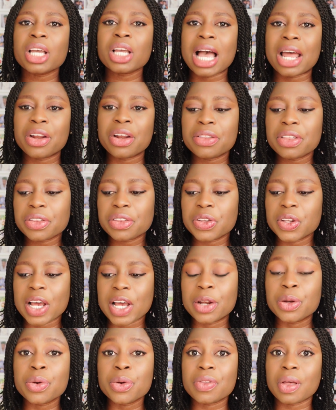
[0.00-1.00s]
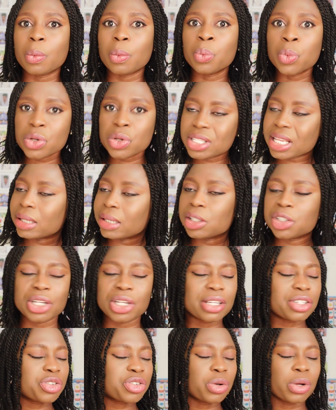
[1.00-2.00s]
Another thing I know that most
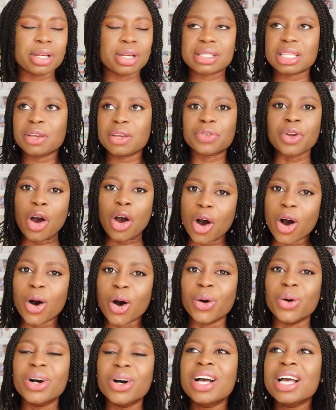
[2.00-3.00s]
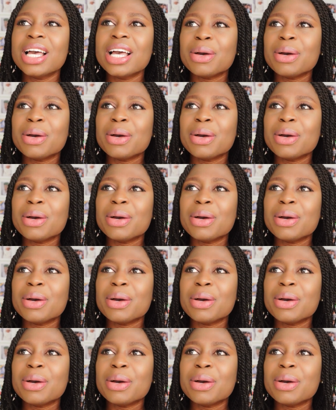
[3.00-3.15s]
NHS trusts, if not all,